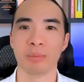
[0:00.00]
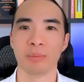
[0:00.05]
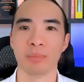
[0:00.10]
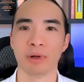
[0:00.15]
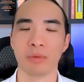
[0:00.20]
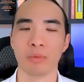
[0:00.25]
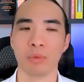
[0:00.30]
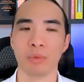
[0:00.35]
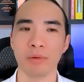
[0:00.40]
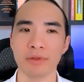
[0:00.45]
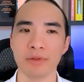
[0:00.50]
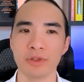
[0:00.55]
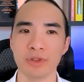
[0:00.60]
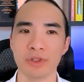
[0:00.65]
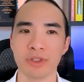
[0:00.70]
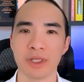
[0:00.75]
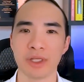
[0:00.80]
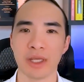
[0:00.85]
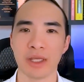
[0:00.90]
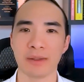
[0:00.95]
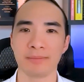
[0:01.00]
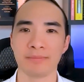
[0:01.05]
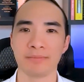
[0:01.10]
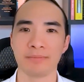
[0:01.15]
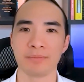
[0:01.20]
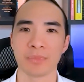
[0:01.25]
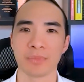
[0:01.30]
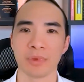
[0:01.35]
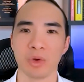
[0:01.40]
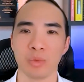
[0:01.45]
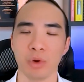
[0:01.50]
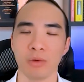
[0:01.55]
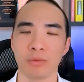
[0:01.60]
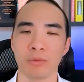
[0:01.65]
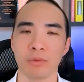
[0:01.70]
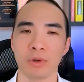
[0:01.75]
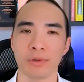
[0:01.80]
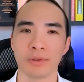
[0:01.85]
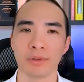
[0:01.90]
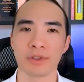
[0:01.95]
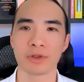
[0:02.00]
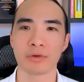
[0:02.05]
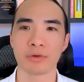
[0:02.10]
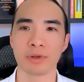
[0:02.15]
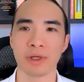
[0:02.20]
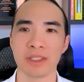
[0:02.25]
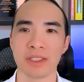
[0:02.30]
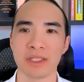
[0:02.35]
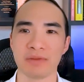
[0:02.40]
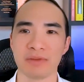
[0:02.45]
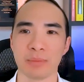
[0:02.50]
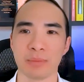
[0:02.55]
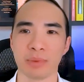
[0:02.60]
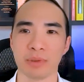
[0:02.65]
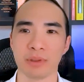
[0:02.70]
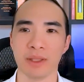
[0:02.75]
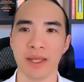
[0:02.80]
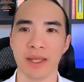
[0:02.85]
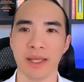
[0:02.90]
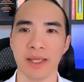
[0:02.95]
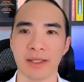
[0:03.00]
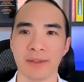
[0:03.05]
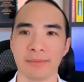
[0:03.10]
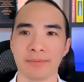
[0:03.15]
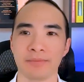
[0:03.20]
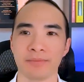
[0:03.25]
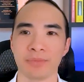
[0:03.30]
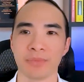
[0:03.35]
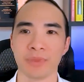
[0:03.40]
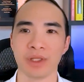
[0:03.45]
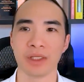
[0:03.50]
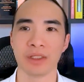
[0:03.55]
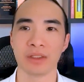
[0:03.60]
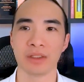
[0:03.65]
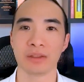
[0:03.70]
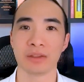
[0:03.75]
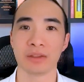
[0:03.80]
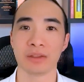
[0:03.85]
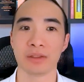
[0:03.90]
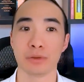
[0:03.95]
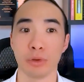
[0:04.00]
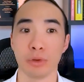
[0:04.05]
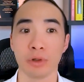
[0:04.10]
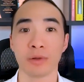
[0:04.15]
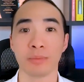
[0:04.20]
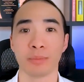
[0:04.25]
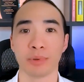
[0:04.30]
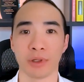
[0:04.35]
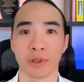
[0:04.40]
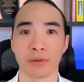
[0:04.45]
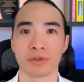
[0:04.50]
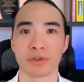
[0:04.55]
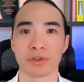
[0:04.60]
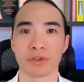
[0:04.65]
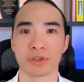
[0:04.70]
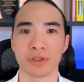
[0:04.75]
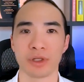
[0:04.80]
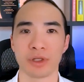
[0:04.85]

But what would you say? What role does creativity play in your approach,